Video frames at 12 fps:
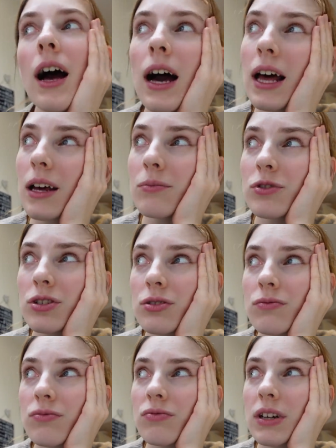and I'm just
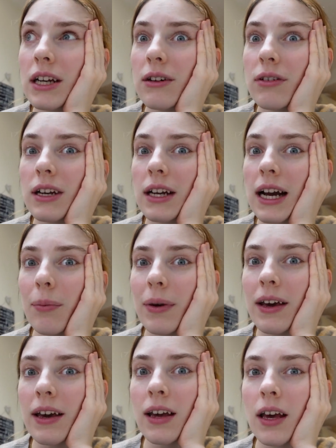really, really
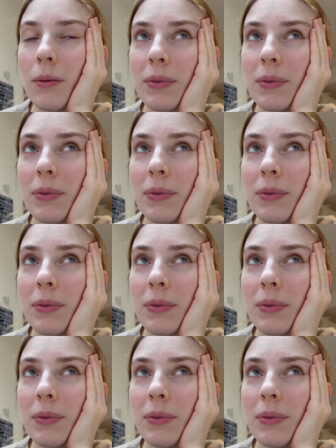happy.